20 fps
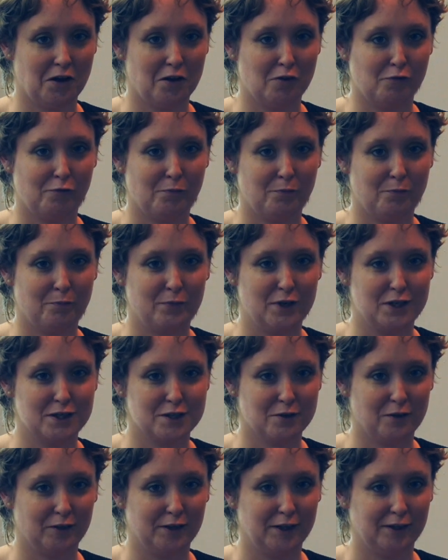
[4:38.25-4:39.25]
have
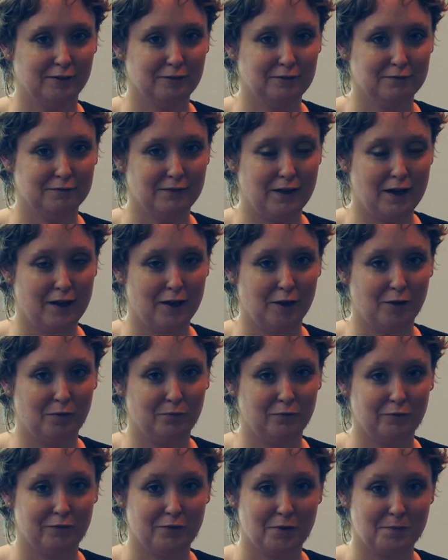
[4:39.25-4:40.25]
been to it
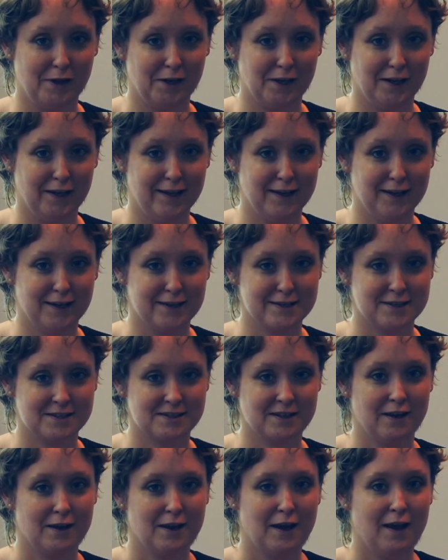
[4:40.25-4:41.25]
for many
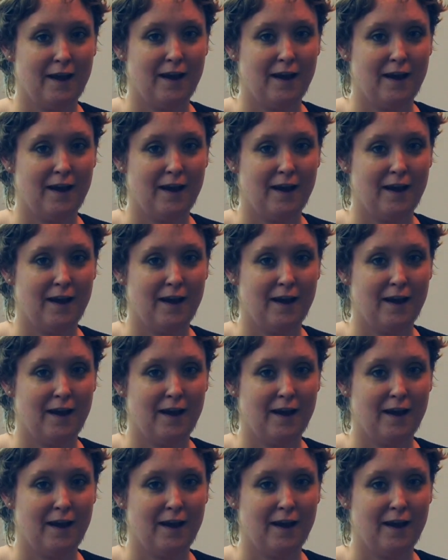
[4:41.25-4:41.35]
years,